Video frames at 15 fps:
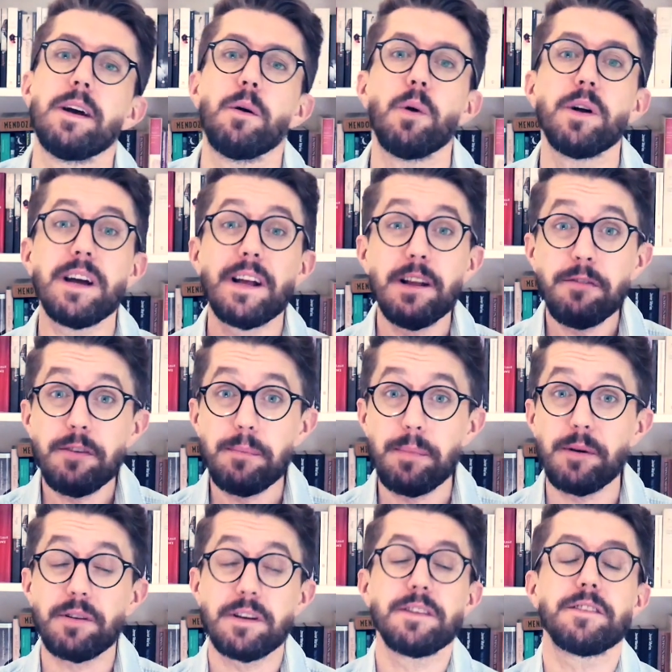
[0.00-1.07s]
what I love
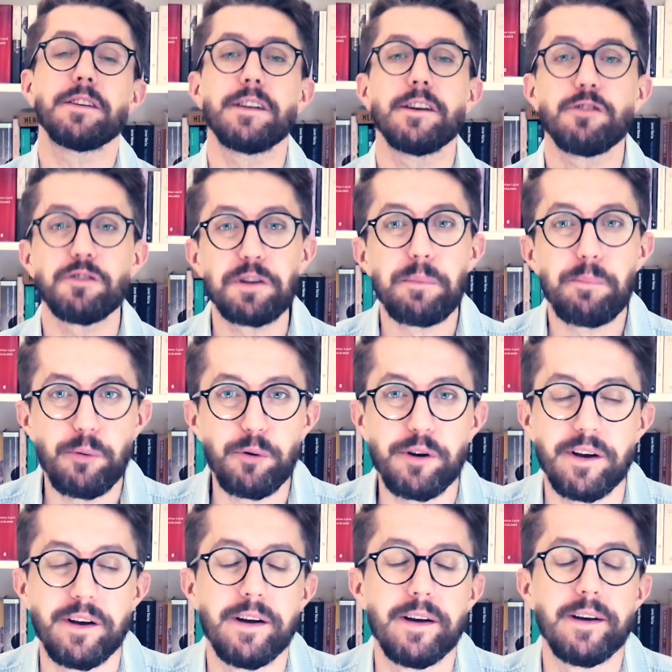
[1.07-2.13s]
about International
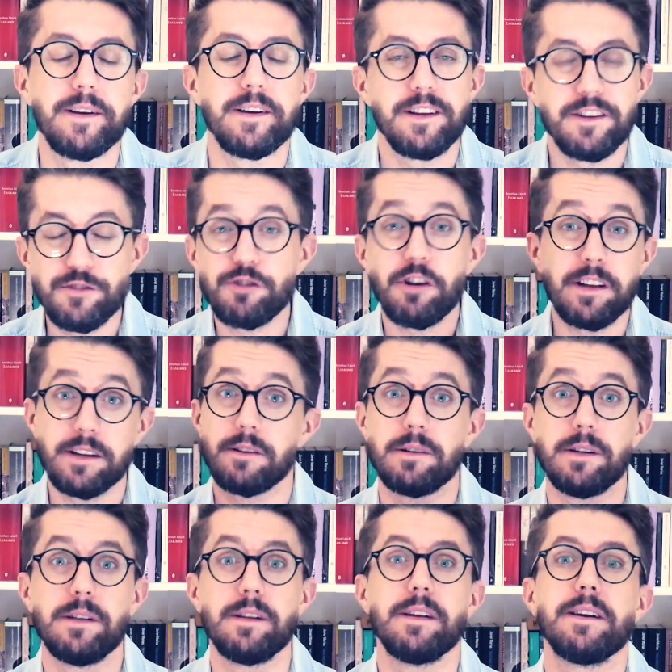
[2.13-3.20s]
Booker in
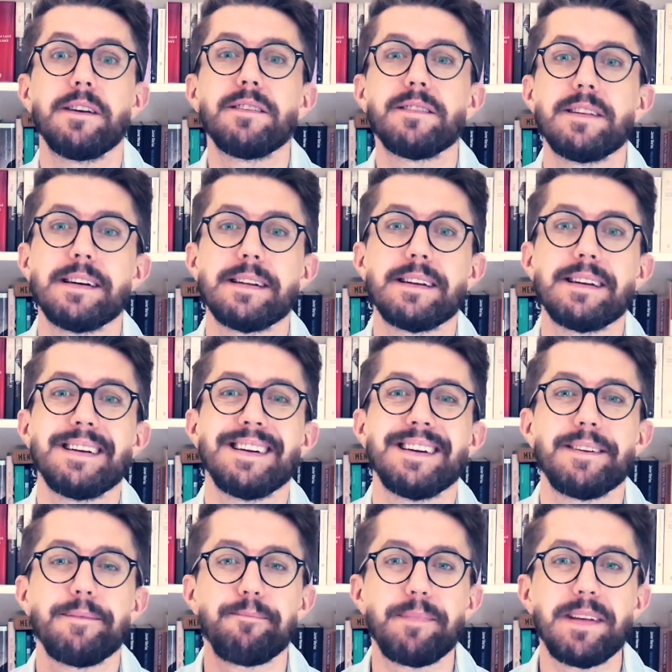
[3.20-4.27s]
general is that
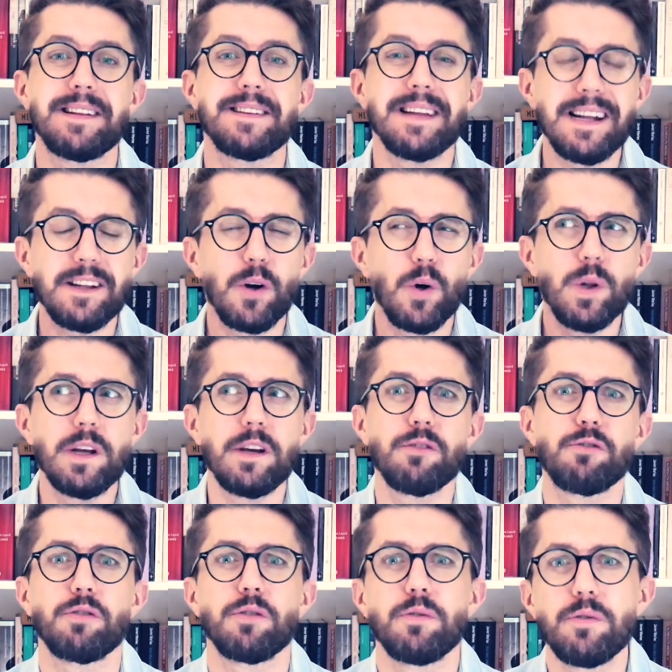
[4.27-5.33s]
it not only
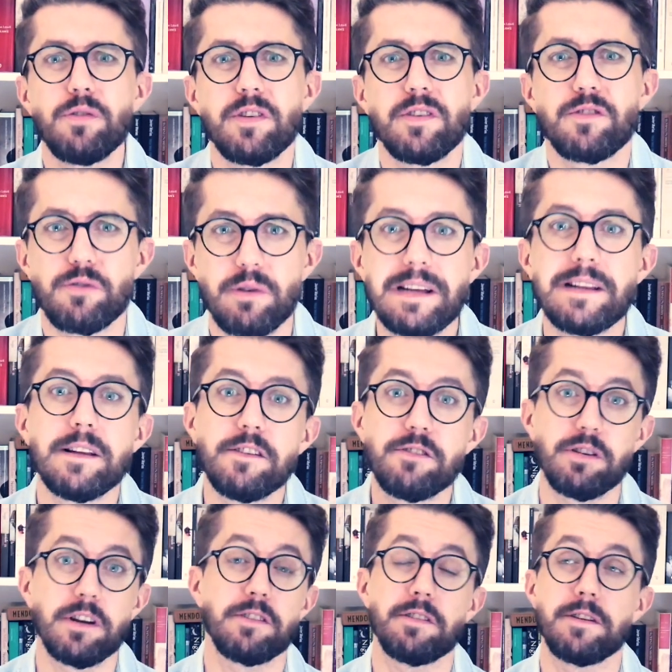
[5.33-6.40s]
introduces great
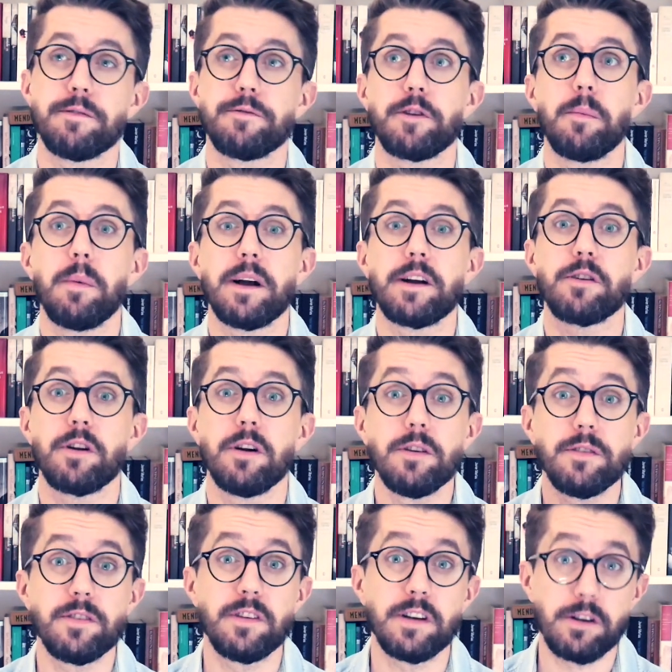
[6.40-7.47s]
literature from
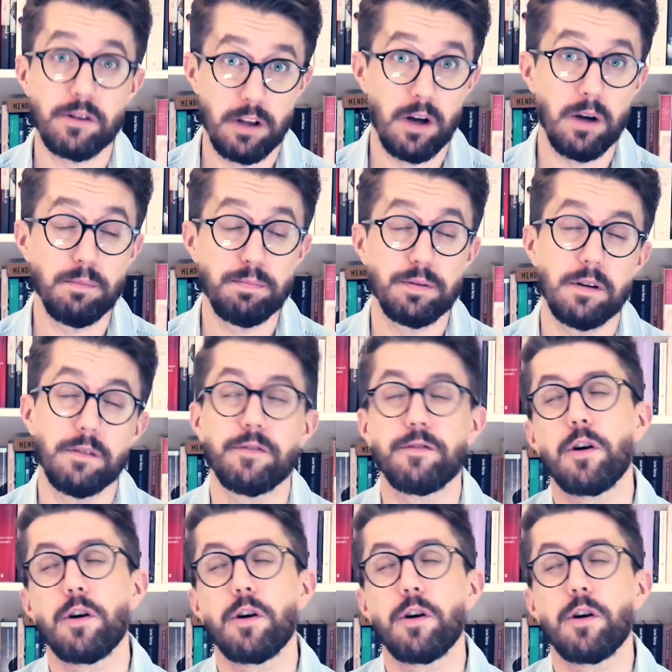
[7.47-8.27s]
across the globe, of